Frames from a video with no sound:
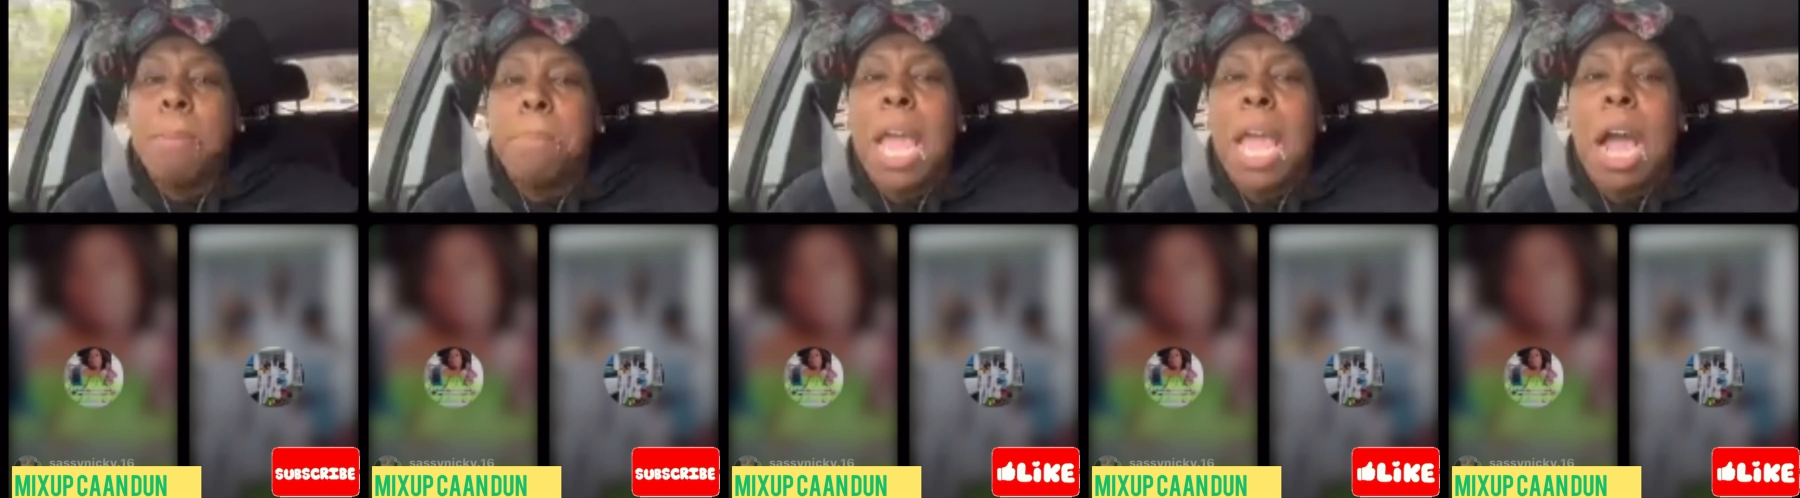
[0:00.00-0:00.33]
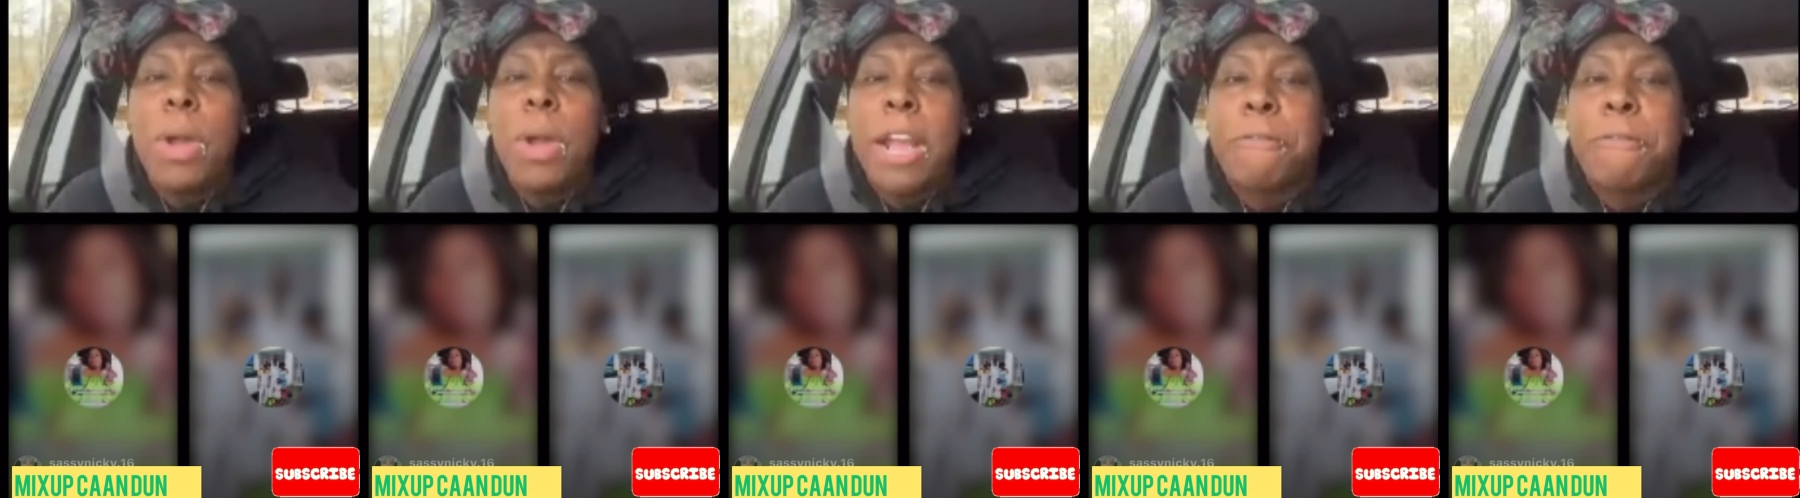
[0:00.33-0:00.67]
Me I
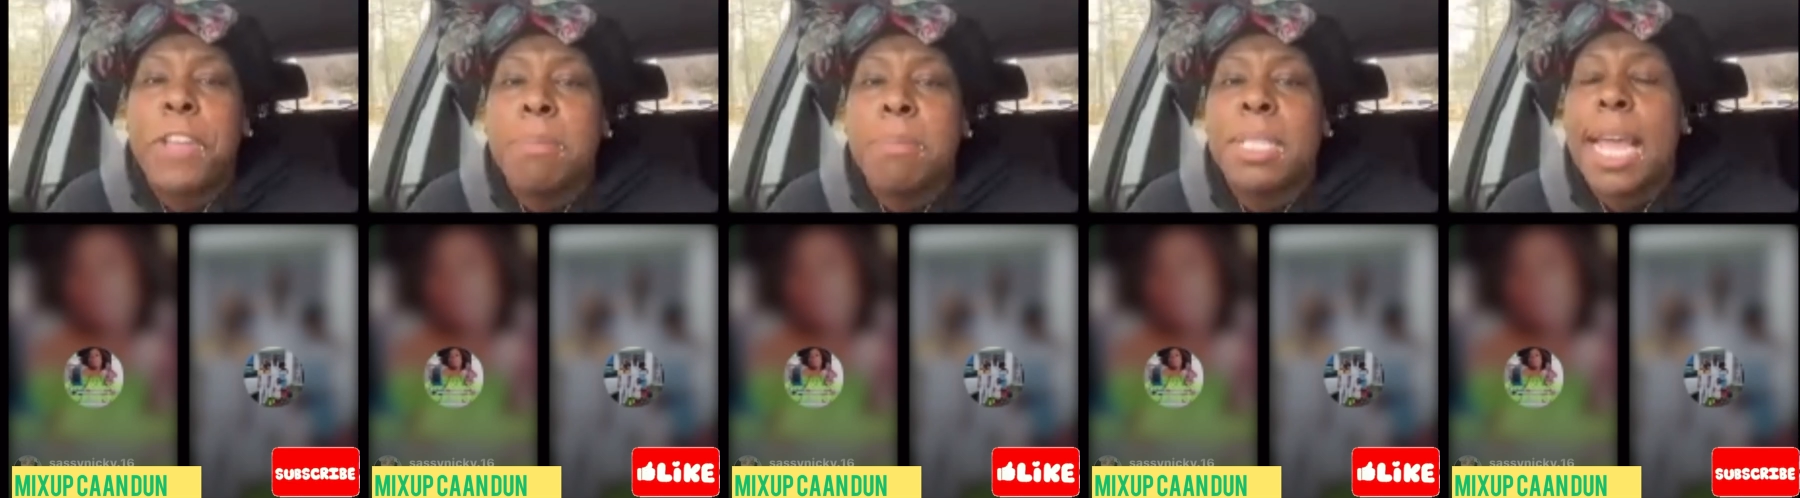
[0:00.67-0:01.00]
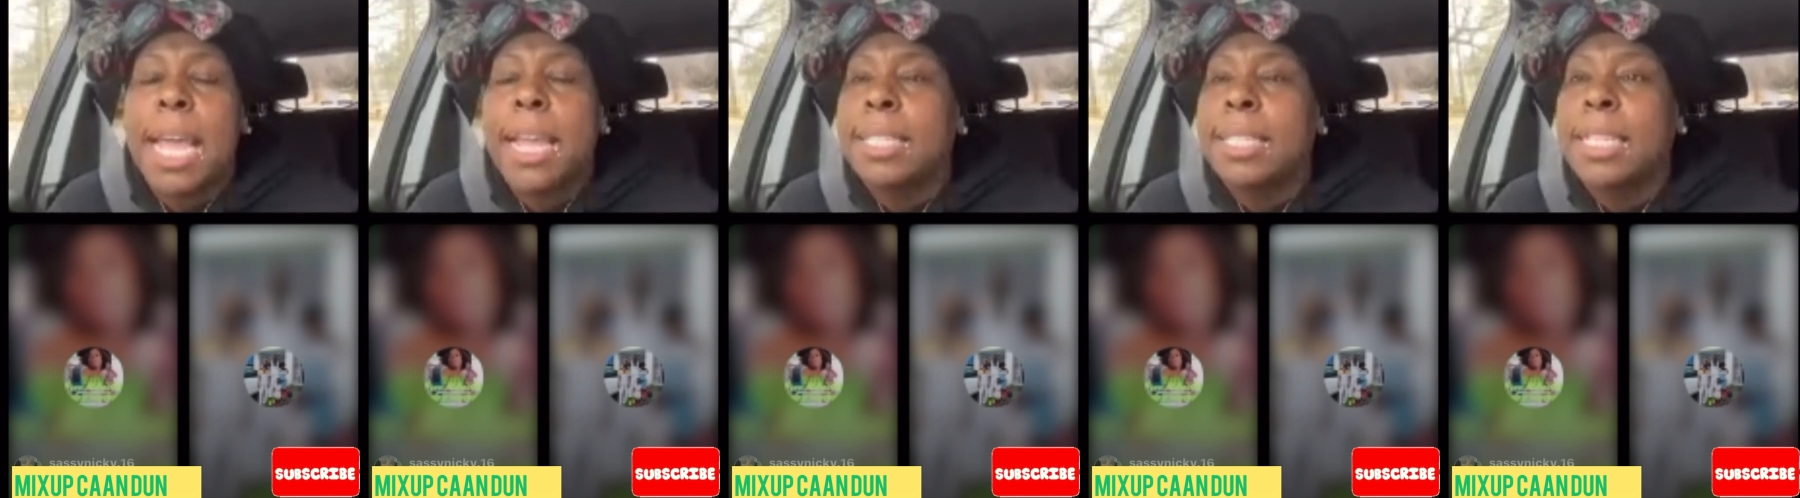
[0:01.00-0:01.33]
wait for him
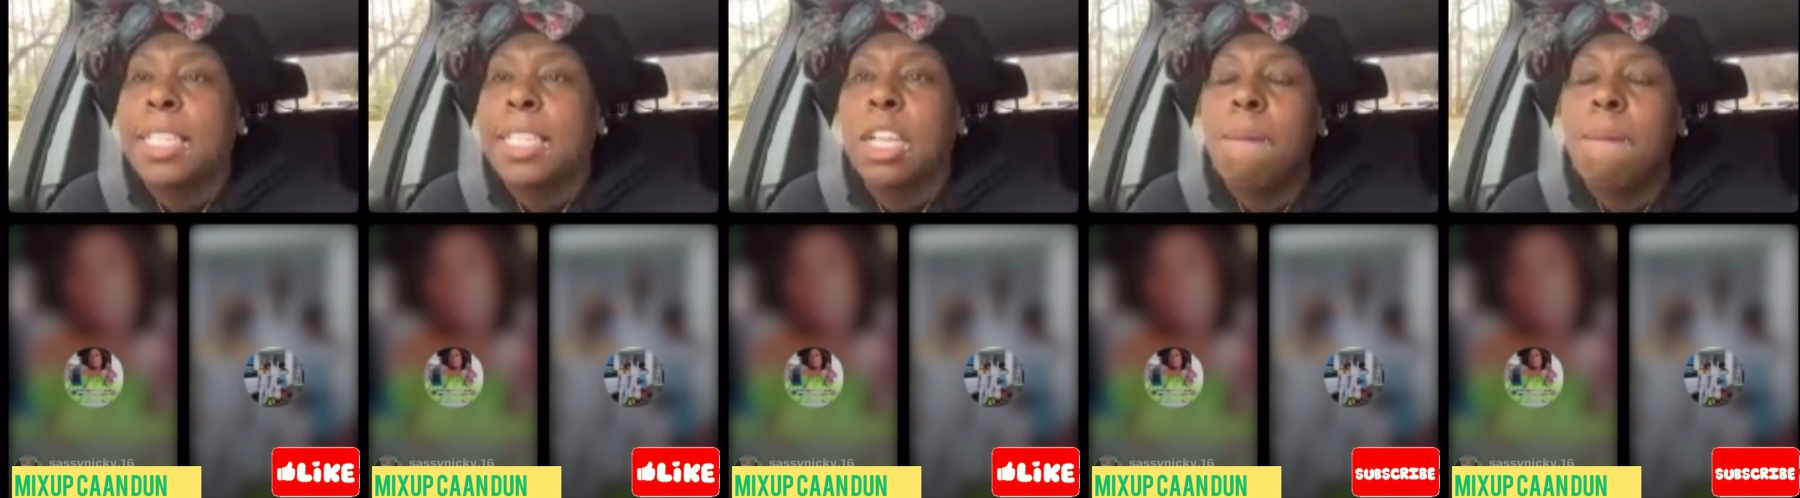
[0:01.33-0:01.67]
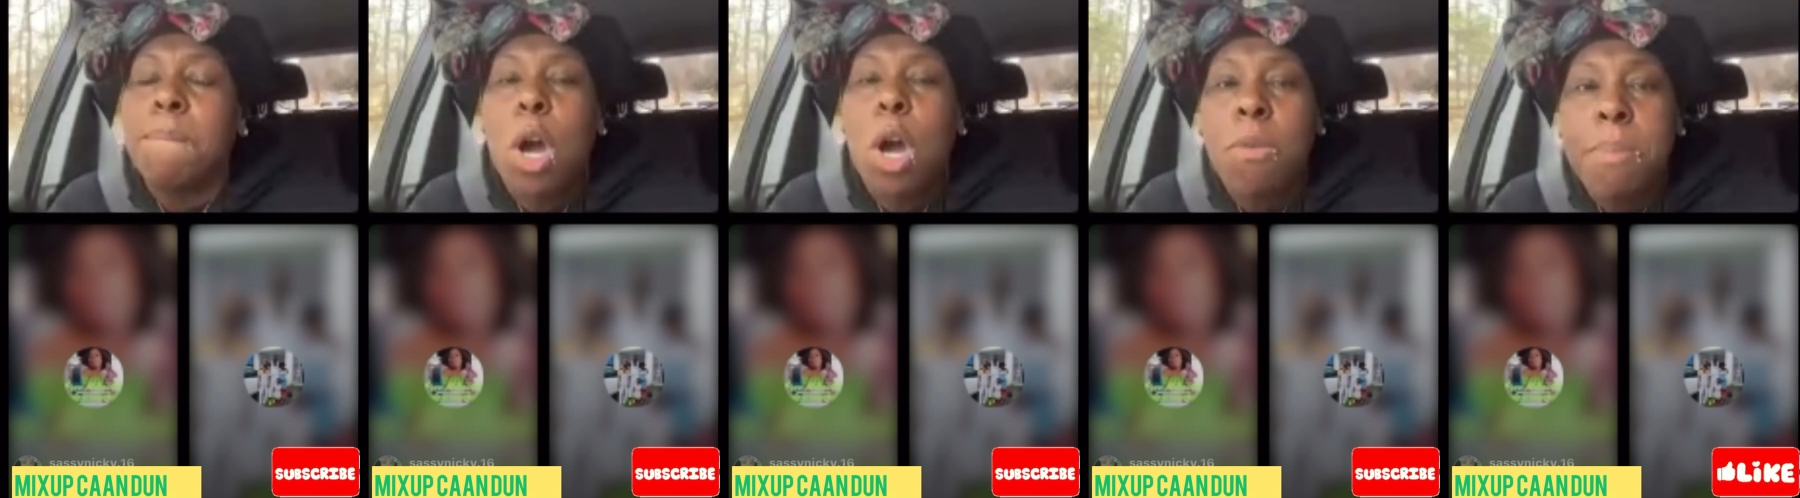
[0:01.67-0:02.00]
say you say something
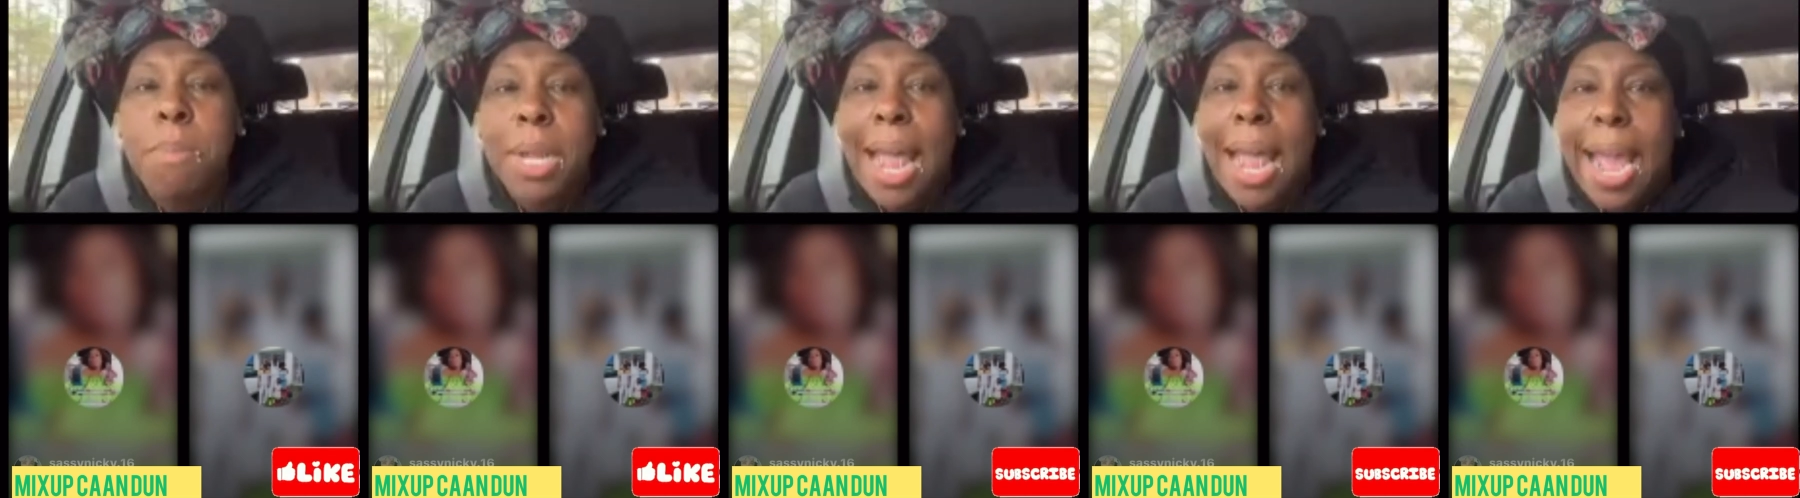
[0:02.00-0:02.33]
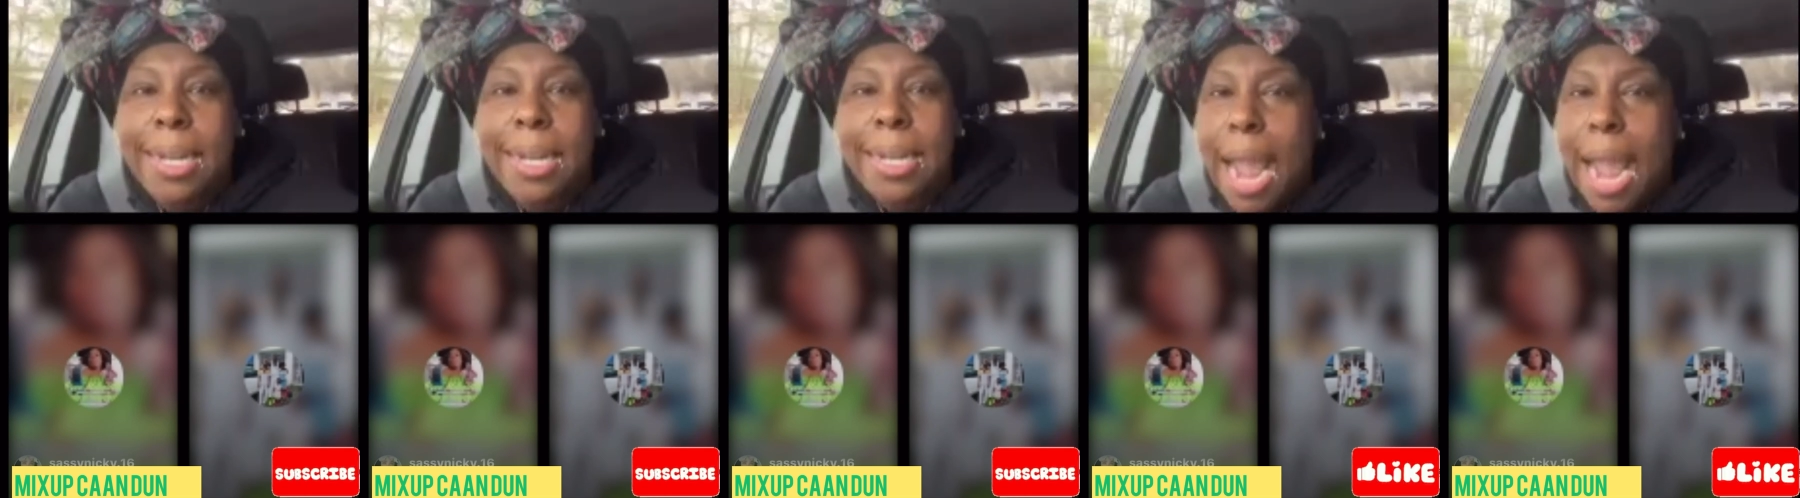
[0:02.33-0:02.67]
about me
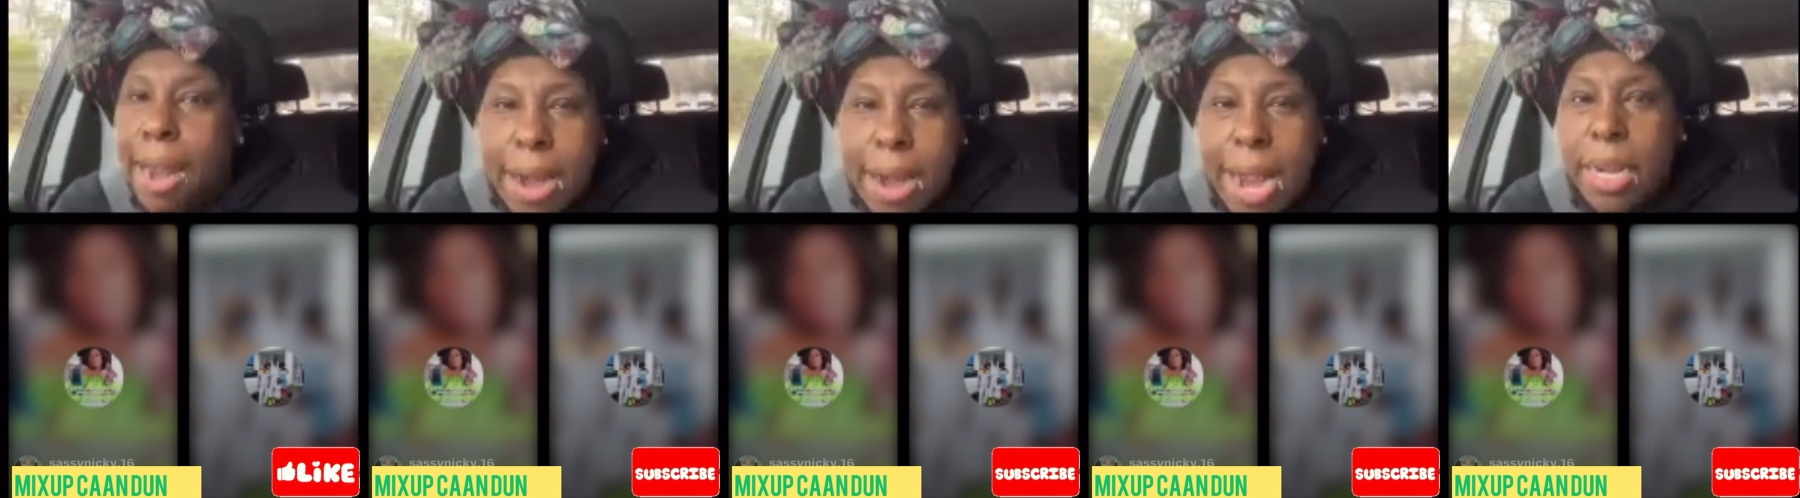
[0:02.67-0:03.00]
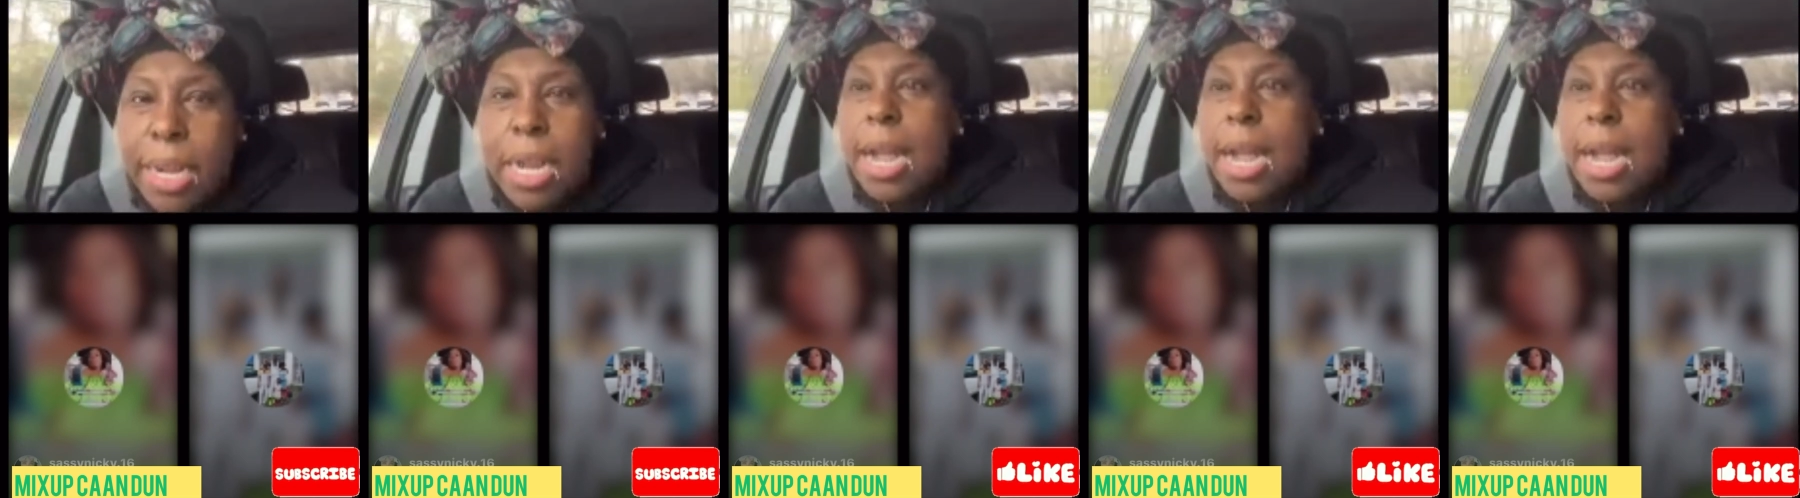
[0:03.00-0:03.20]
like direct.